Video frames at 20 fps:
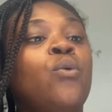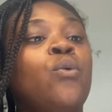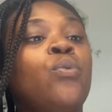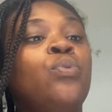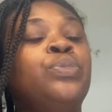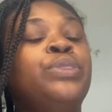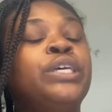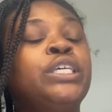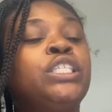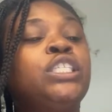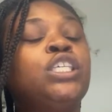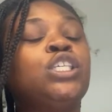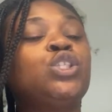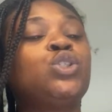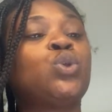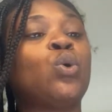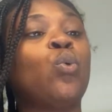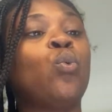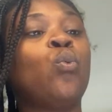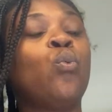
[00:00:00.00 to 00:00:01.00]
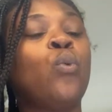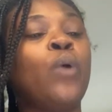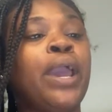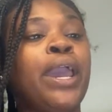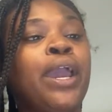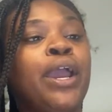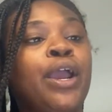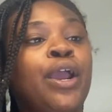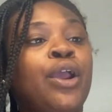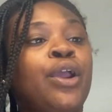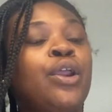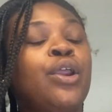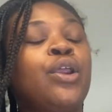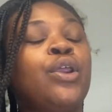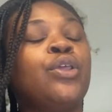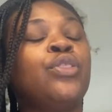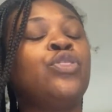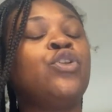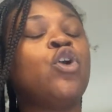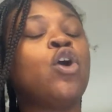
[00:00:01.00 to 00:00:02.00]
this is where
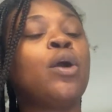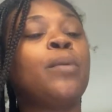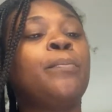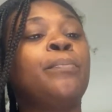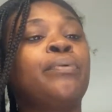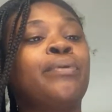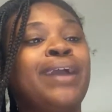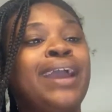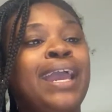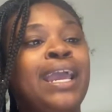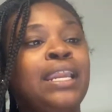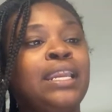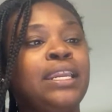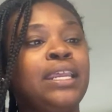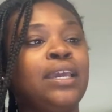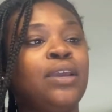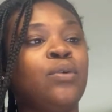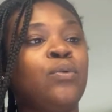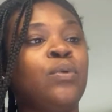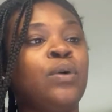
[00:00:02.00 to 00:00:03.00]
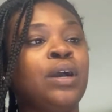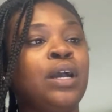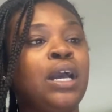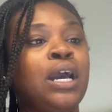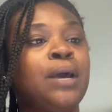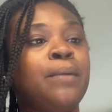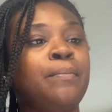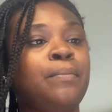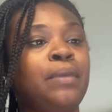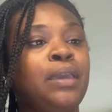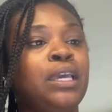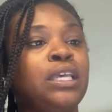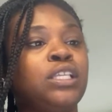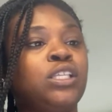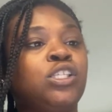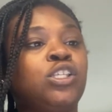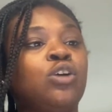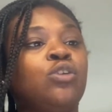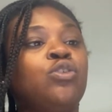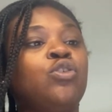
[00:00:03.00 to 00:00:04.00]
your branding would come in. So